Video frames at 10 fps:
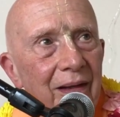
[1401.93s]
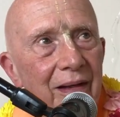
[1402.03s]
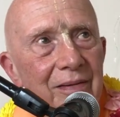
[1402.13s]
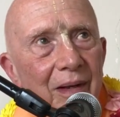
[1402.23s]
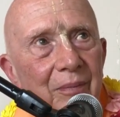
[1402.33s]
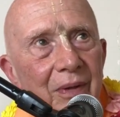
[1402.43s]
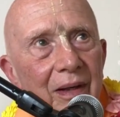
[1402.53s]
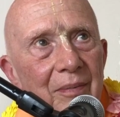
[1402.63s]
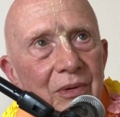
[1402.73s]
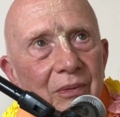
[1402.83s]
And
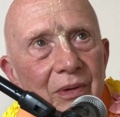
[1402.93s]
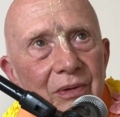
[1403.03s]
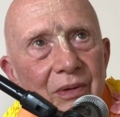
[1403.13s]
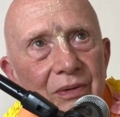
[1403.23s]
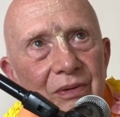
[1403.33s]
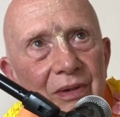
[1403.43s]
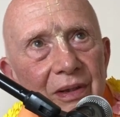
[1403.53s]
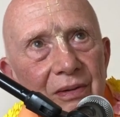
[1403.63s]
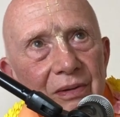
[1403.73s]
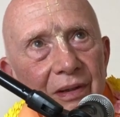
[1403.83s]
sometimes Krishna
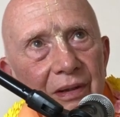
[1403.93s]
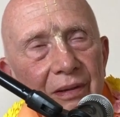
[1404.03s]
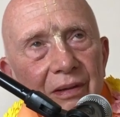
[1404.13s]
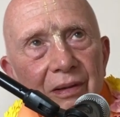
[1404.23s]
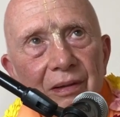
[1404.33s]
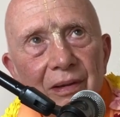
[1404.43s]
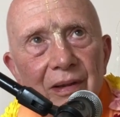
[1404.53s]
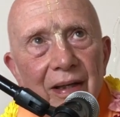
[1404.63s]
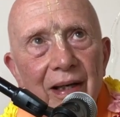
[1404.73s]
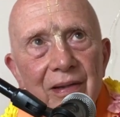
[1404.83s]
sees that
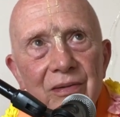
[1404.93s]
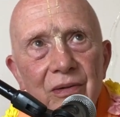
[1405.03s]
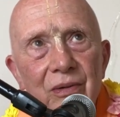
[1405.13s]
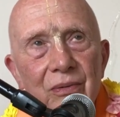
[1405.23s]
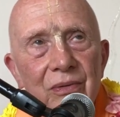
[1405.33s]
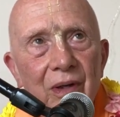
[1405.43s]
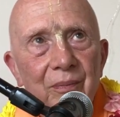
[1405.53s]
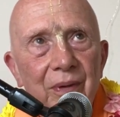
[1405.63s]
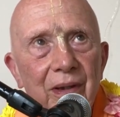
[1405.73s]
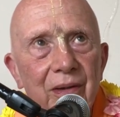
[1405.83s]
he has to do
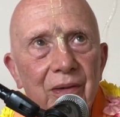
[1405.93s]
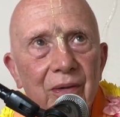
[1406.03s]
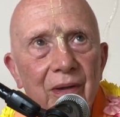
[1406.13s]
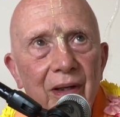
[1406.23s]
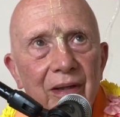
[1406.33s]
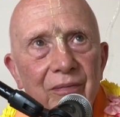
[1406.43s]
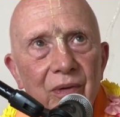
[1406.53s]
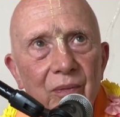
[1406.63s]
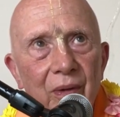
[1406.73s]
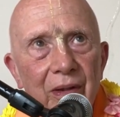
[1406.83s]
something in your life
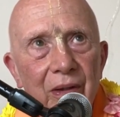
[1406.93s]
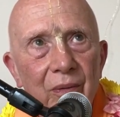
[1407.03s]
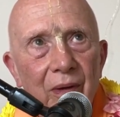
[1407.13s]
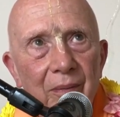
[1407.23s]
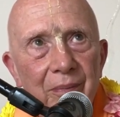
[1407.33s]
to wake you up.